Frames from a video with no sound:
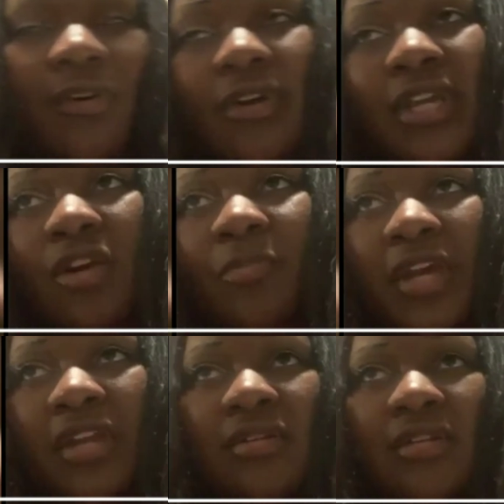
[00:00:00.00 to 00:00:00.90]
or it don't
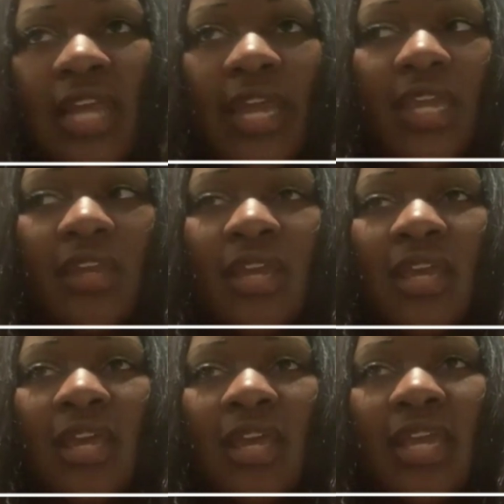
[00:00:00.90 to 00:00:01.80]
matter, like
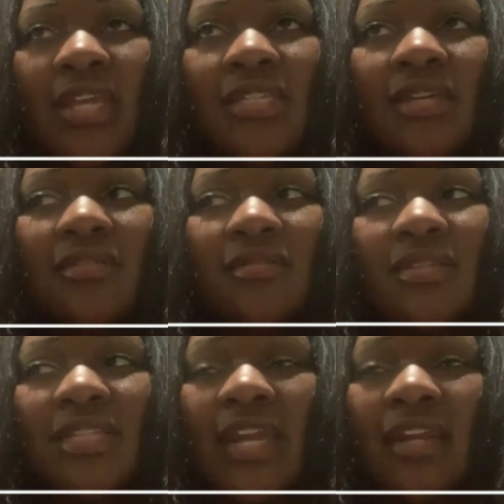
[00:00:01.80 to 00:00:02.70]
instead
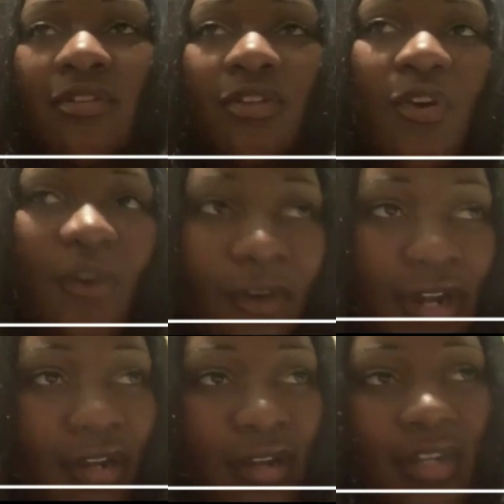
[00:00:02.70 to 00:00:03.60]
of standing on the
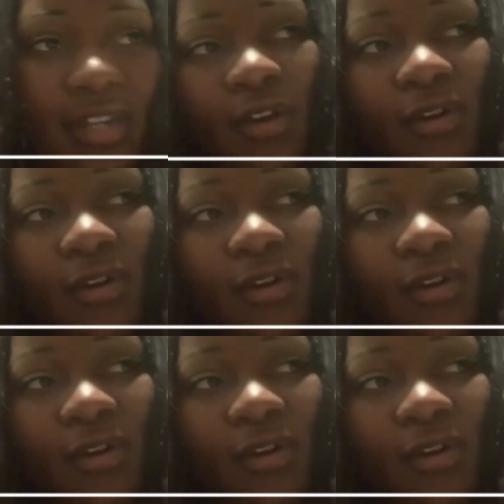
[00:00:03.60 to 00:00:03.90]
corner, you